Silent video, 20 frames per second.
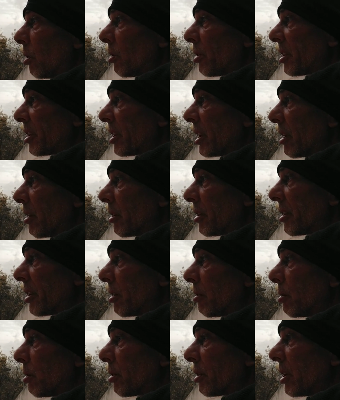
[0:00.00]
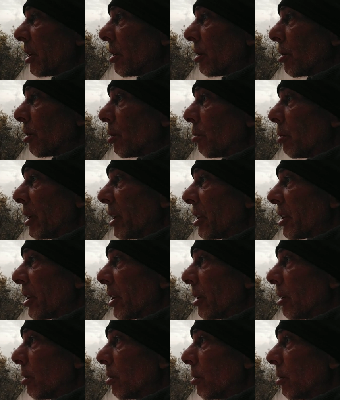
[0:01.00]
all ser- several things on my
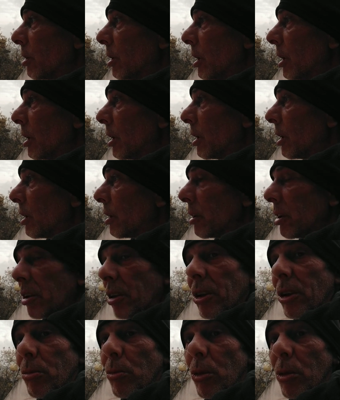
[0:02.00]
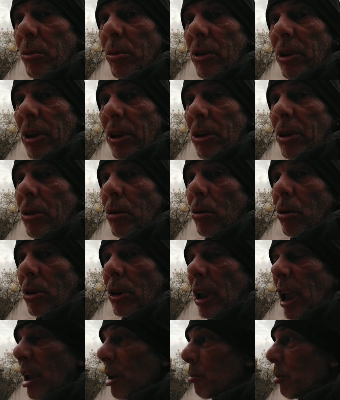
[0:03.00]
channel. This is mo- this is
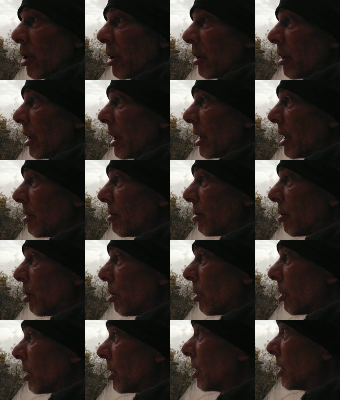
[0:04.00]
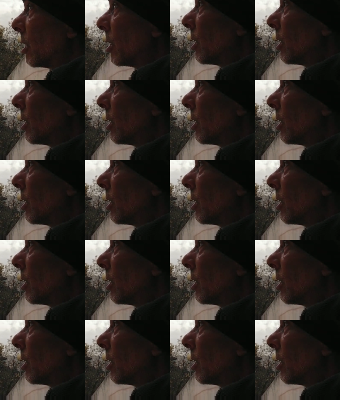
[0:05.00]
looks like more like a vlog.